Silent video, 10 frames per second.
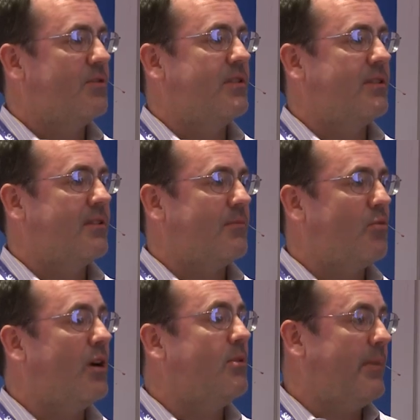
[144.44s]
which was
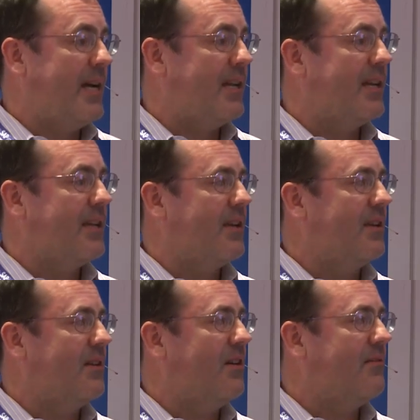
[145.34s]
problematic
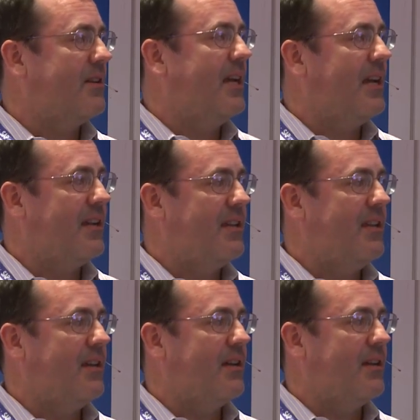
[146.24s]
and often had
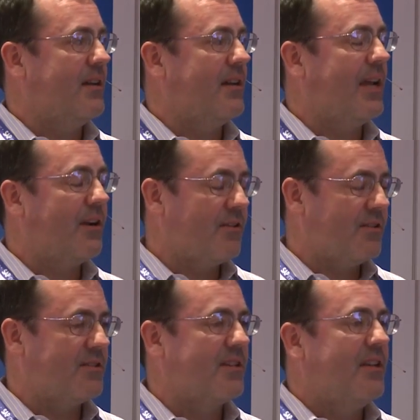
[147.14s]

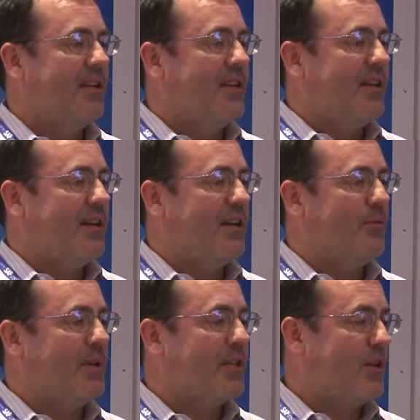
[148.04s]
errors
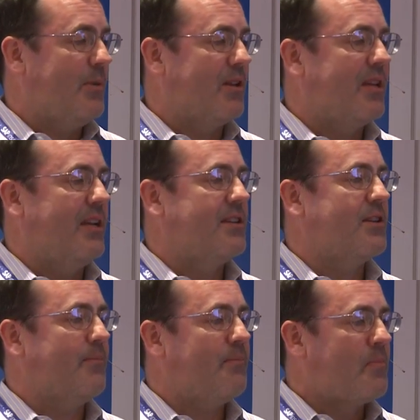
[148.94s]
in the
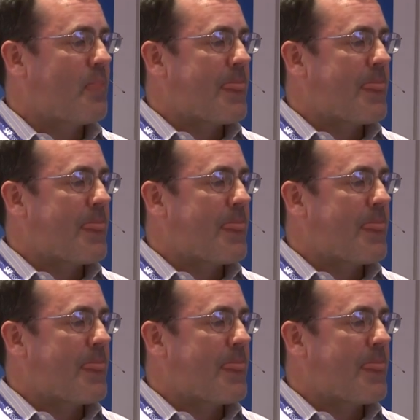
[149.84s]
communication.